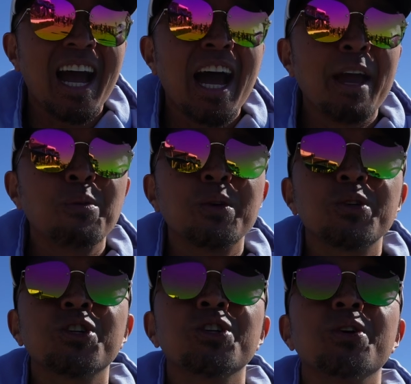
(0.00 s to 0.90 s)
I will
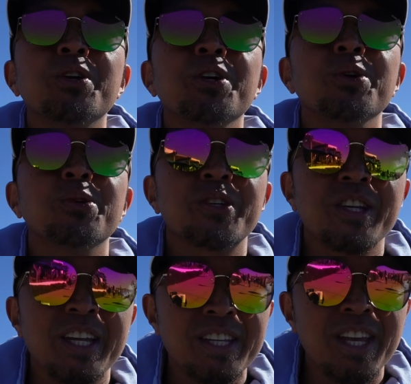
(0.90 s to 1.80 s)
show you
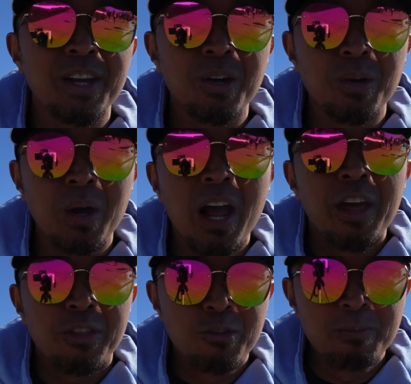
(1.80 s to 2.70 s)
San Diego through